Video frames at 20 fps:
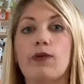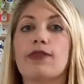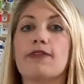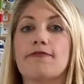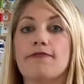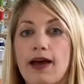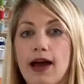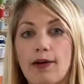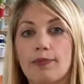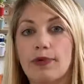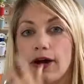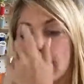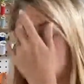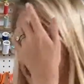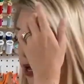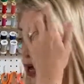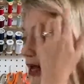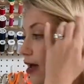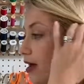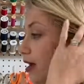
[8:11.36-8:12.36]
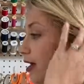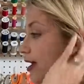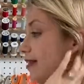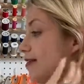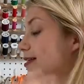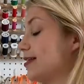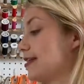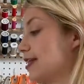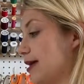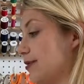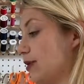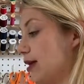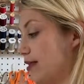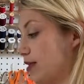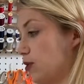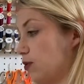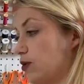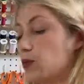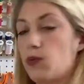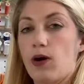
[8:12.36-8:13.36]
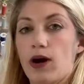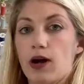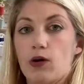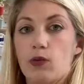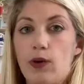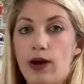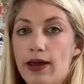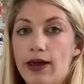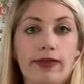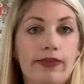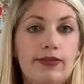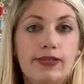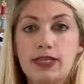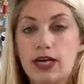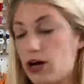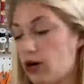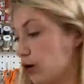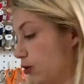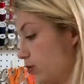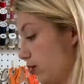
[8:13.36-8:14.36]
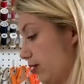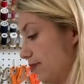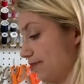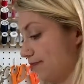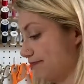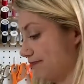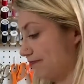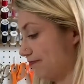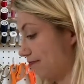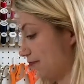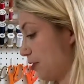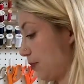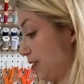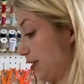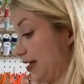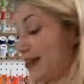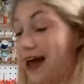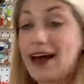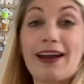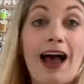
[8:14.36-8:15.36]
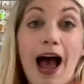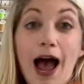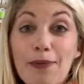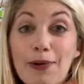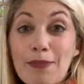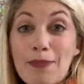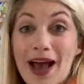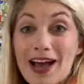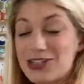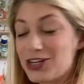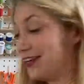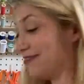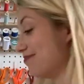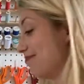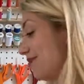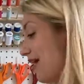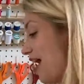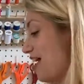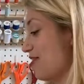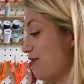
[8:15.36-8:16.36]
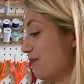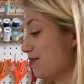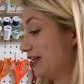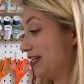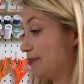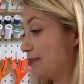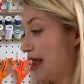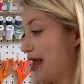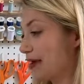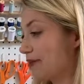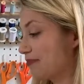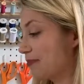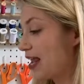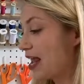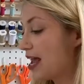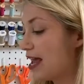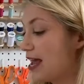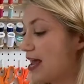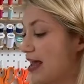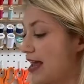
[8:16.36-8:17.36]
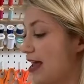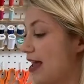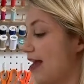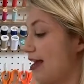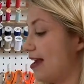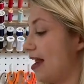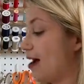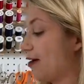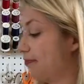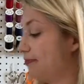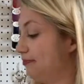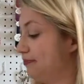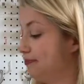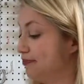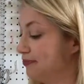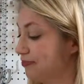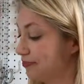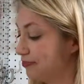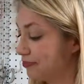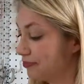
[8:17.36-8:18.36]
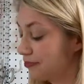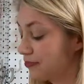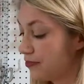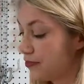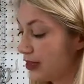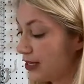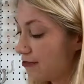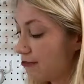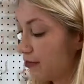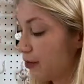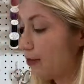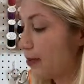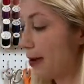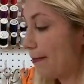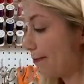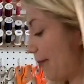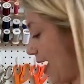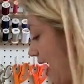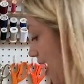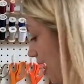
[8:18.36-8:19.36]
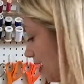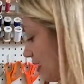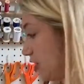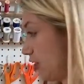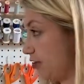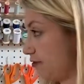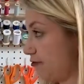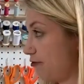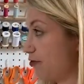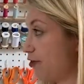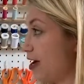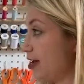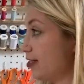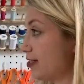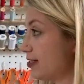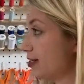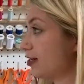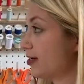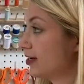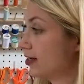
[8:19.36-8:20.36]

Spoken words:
with the fabric in the same way that you would work with dough or something like that. I would imagine. I don't really bake. Now, flipping back to the front,